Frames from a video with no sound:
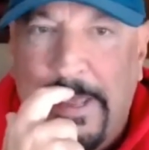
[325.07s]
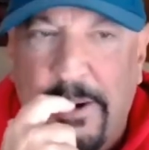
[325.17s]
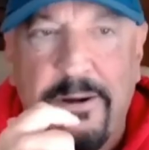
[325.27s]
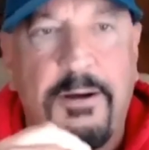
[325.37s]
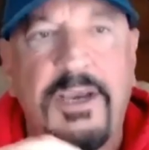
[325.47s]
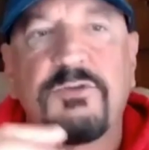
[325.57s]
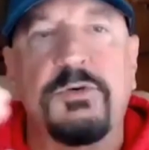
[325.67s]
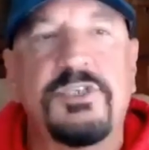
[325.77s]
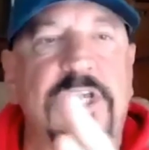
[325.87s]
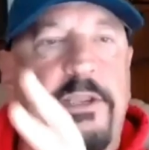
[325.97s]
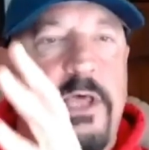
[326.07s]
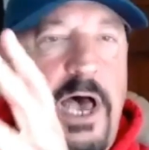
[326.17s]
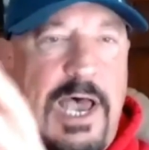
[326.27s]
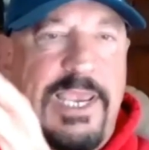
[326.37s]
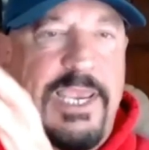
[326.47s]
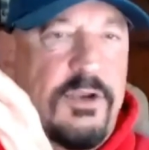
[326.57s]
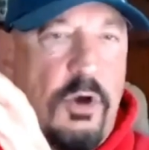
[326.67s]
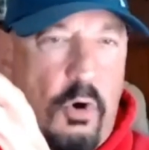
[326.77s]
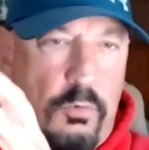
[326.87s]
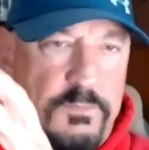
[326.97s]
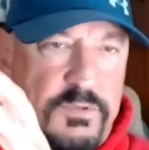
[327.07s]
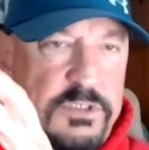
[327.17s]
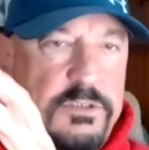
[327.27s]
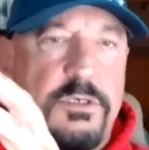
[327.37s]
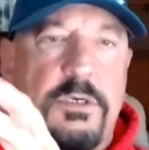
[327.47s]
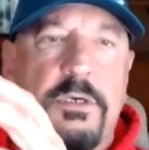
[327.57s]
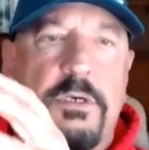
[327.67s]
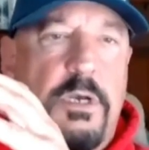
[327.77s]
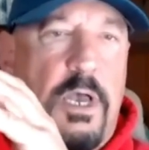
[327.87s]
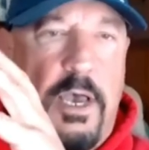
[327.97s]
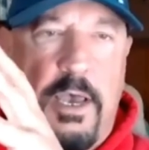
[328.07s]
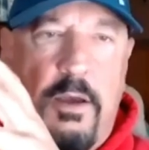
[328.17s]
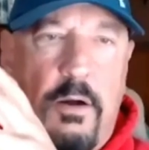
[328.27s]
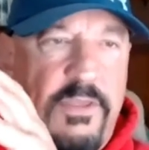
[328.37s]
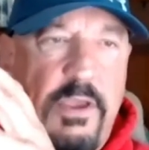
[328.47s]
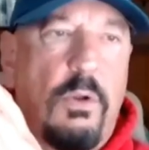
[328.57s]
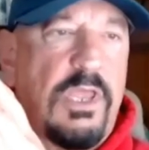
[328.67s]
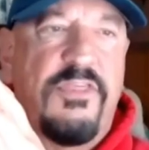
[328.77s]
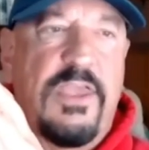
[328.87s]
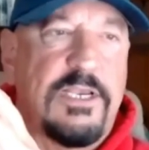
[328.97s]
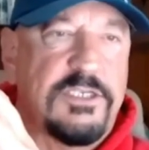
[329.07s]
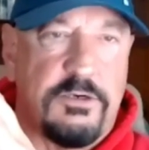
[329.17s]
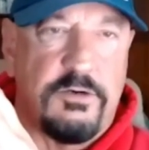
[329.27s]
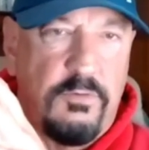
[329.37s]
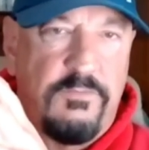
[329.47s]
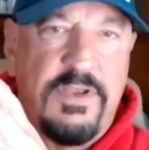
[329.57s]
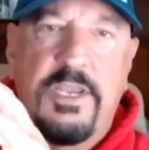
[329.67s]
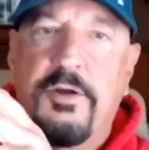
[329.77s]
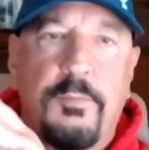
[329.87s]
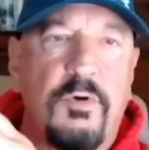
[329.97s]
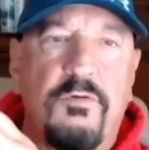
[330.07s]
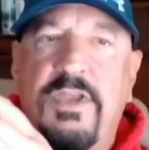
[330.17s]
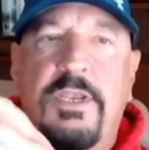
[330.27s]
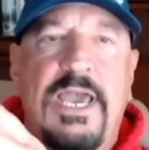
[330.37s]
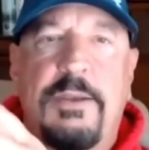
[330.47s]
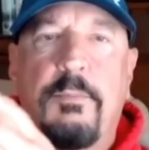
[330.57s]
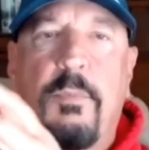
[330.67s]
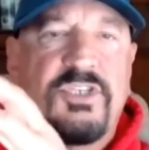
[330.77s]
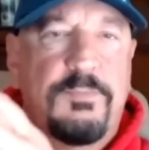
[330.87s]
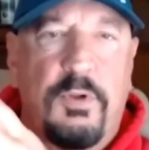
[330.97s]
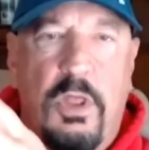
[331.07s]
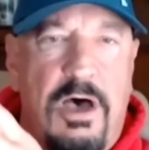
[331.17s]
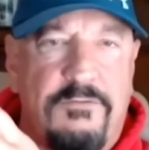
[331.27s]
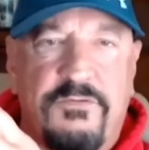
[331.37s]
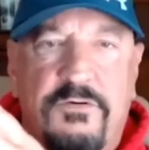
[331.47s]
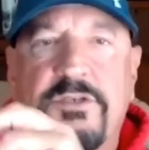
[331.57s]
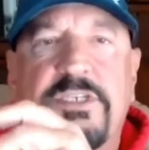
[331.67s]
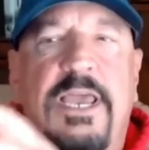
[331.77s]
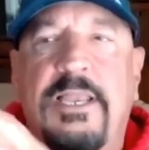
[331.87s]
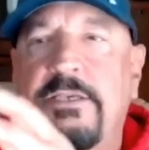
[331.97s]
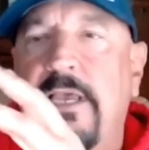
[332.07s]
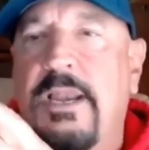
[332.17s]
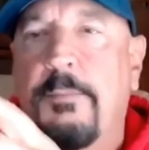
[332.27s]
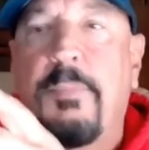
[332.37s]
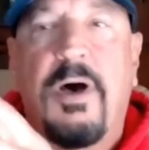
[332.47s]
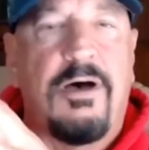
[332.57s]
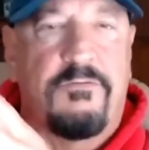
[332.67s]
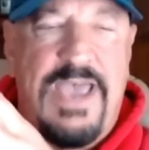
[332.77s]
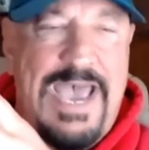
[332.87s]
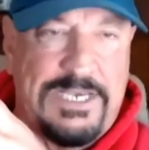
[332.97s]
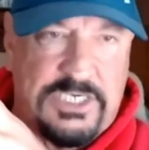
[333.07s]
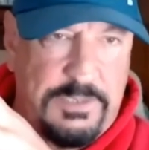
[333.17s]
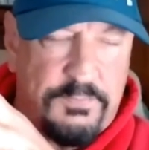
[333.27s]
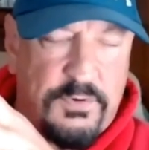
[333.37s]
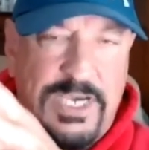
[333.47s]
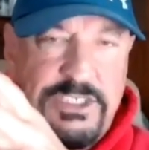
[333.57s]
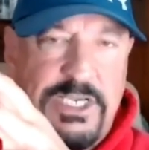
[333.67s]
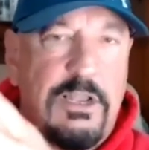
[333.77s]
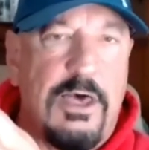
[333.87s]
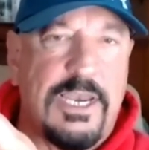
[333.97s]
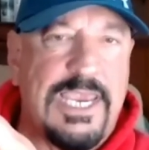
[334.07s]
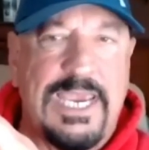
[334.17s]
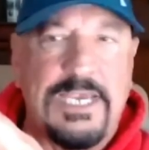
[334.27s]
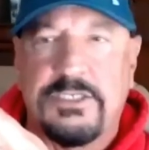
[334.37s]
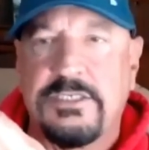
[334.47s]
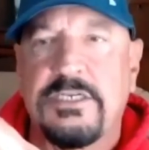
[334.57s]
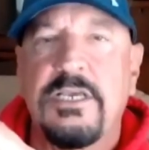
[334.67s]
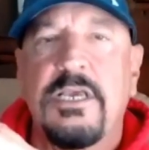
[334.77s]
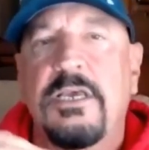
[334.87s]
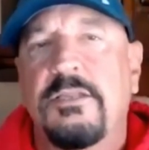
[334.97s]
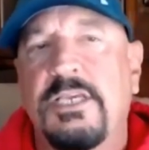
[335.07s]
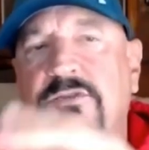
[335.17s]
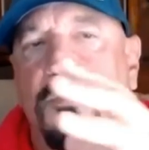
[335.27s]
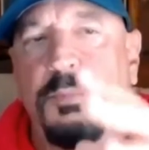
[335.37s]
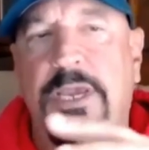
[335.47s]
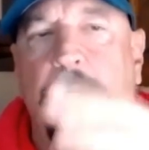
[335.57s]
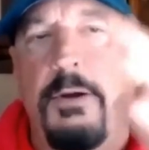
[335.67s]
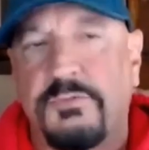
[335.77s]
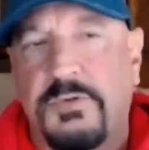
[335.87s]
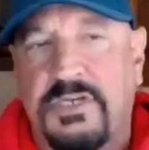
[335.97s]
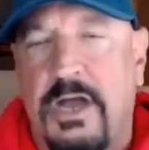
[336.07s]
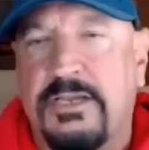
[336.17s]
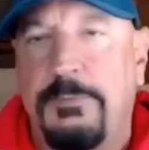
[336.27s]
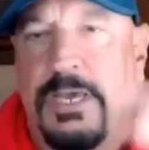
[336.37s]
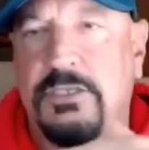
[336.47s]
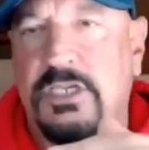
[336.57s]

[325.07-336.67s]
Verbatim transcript: other areas we're seeing the high end homes uh, are the only things that are moving, and they're moving at multiple offers and, and above asking price in a lot of cases. These would be areas we talked about